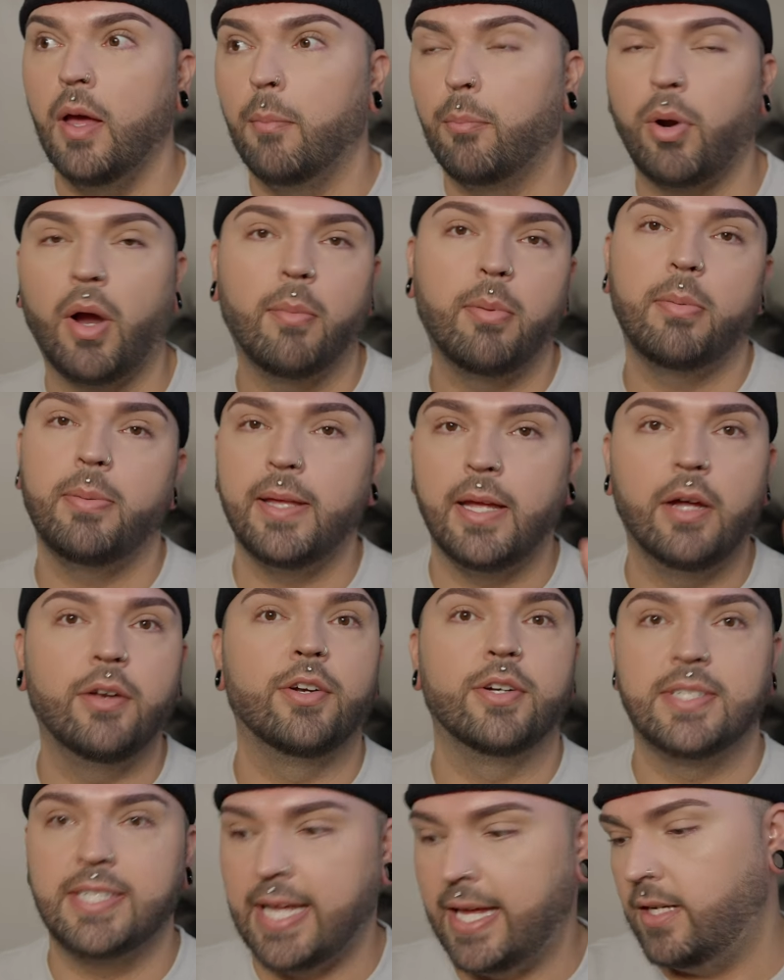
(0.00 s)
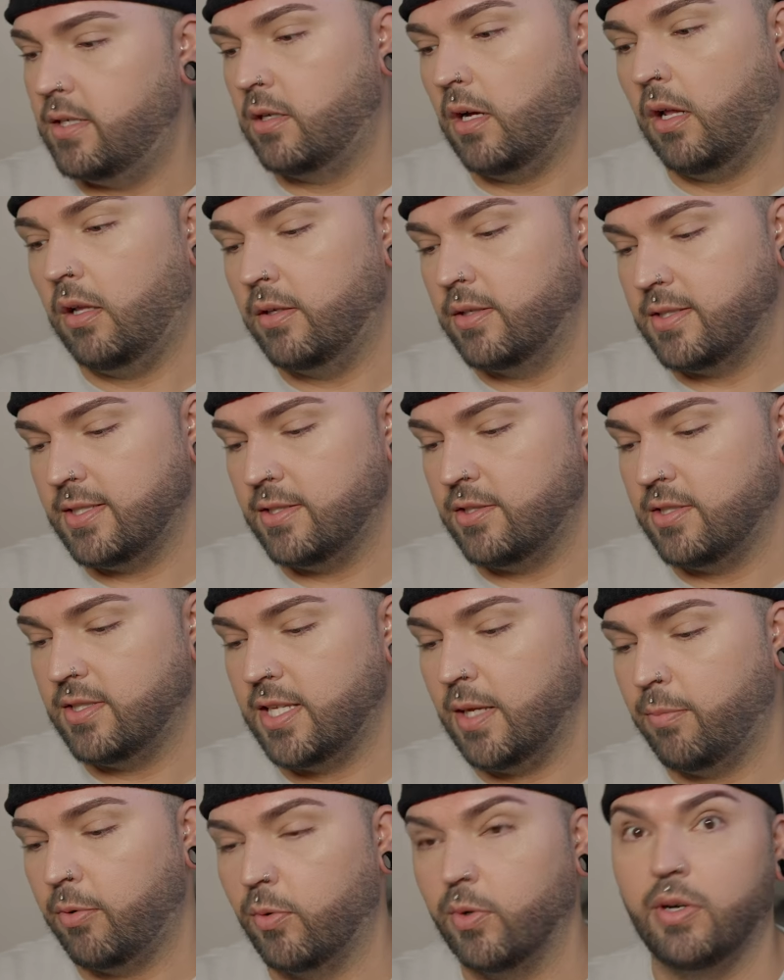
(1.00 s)
Probably under ten dollars. Let's just
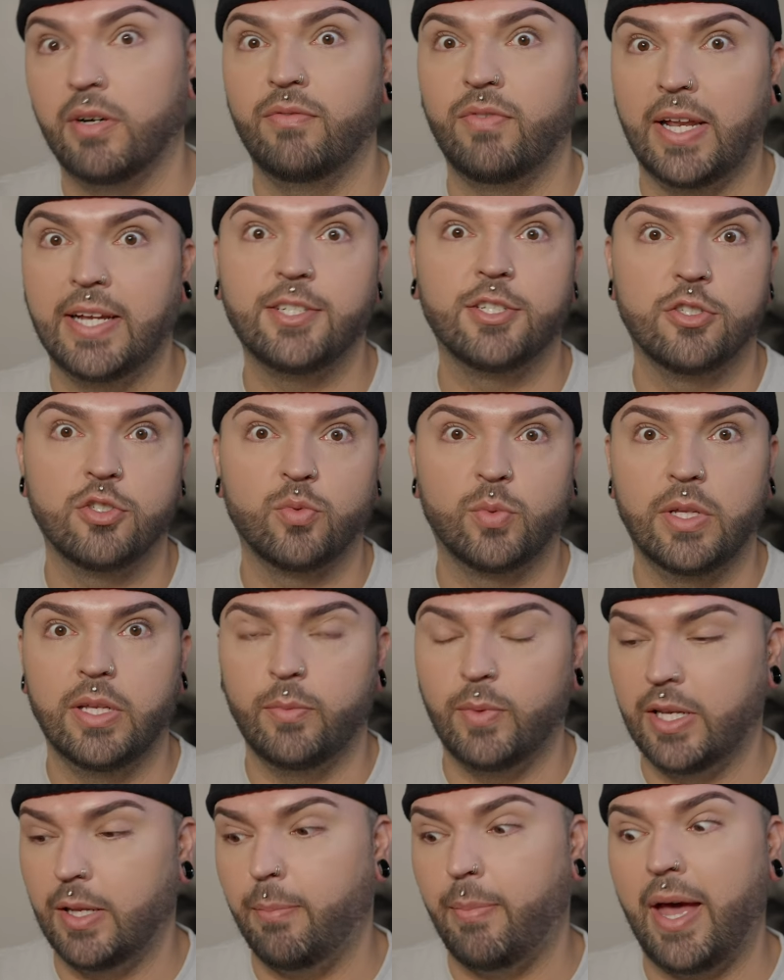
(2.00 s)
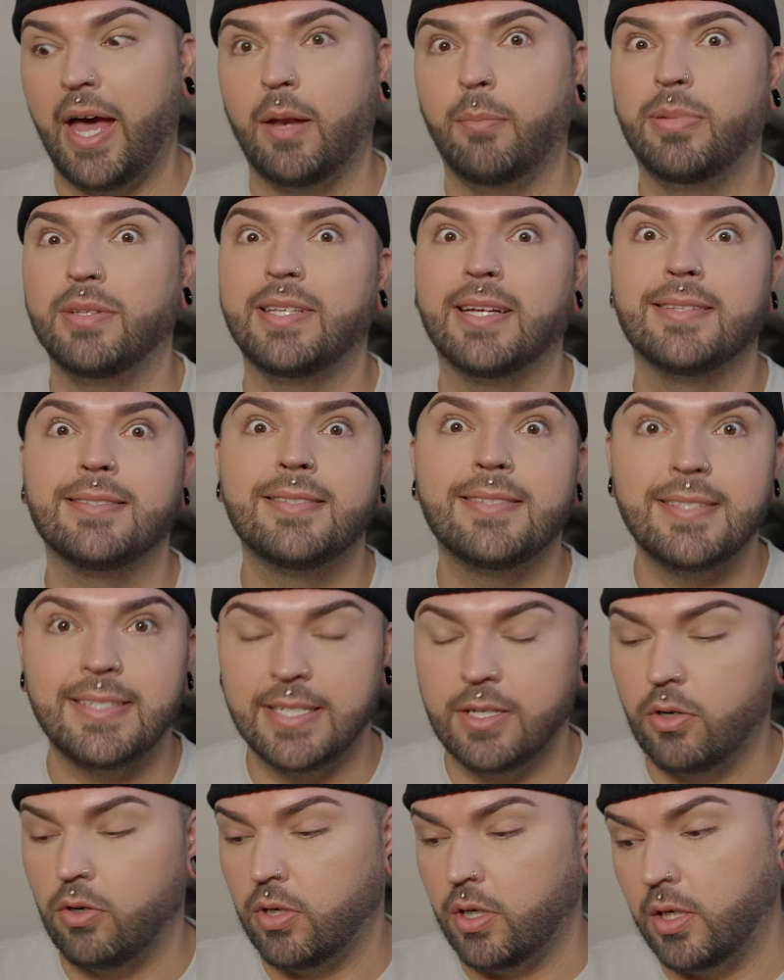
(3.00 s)
keep it real. Inflation's really really bad, but that's
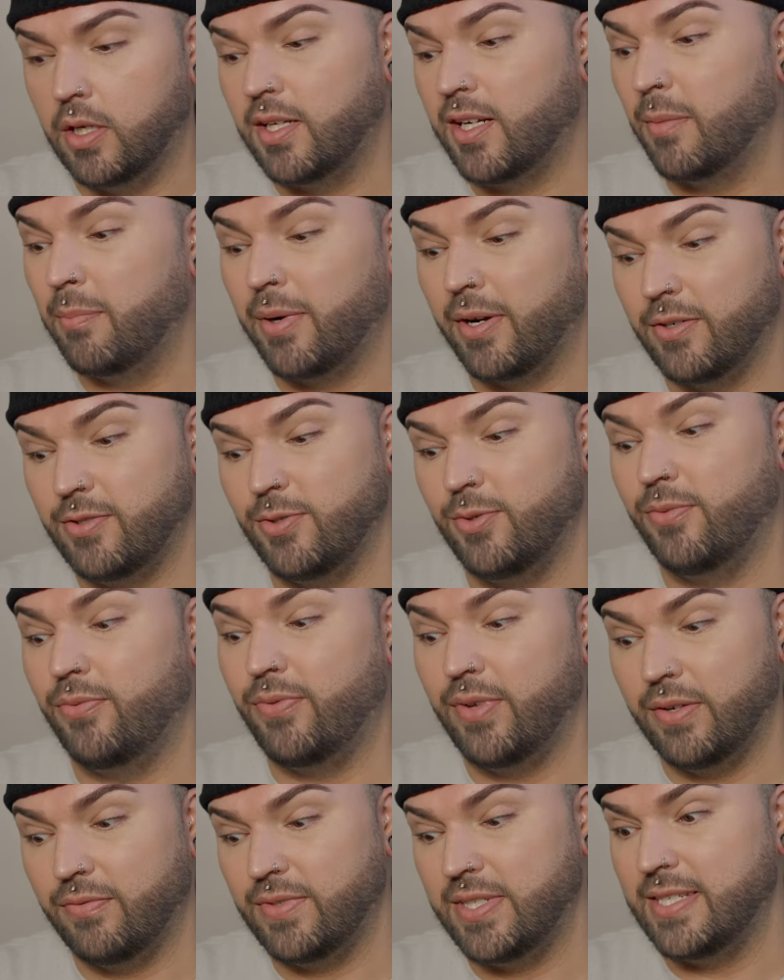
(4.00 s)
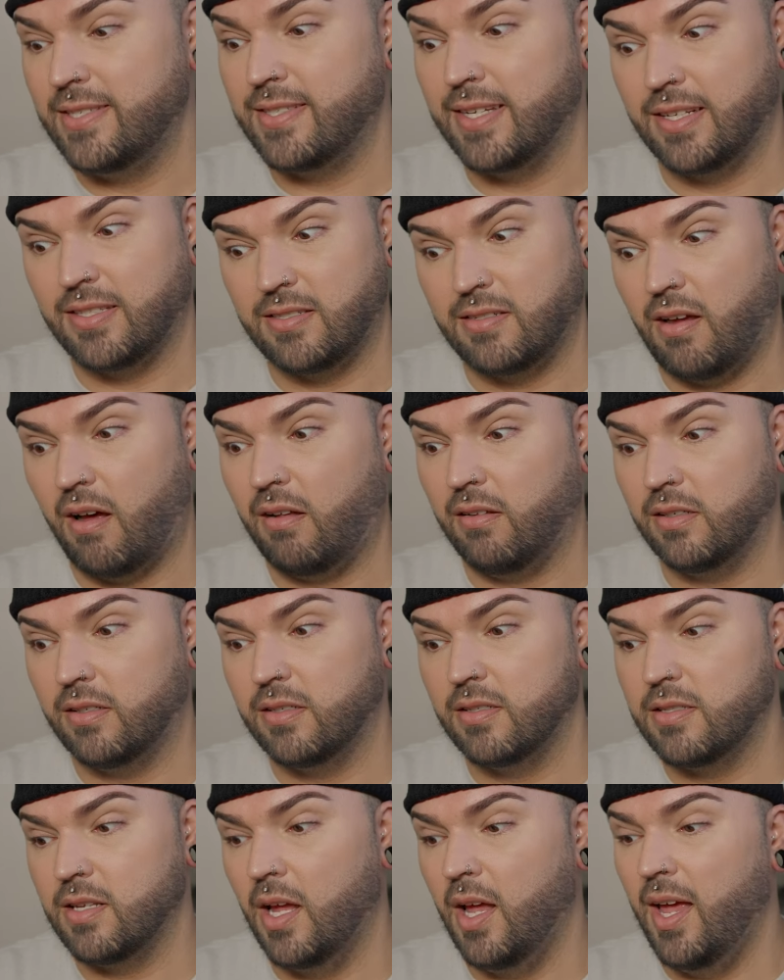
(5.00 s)
still good compared to fifty six
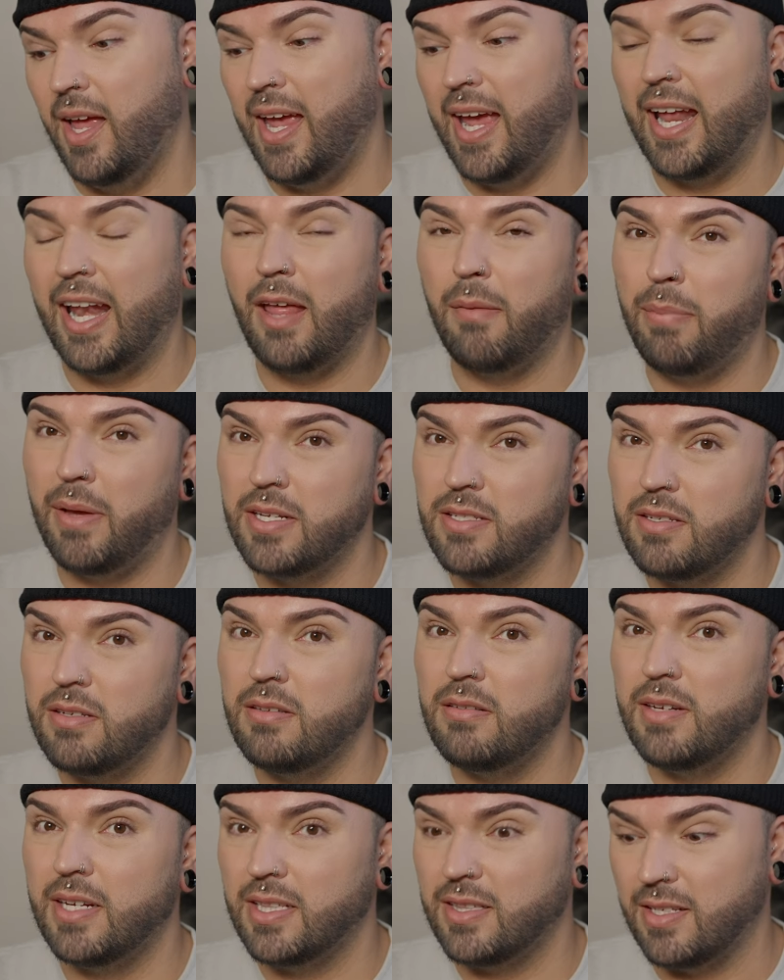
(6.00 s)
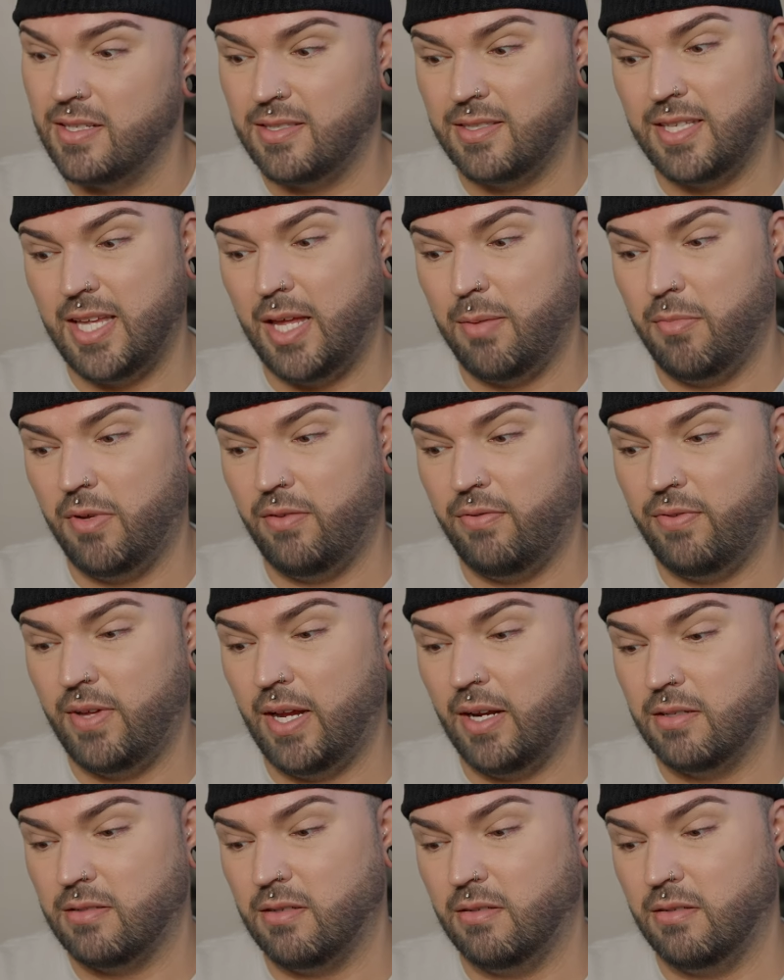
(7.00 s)
dollars. And I bet you you get the same effect.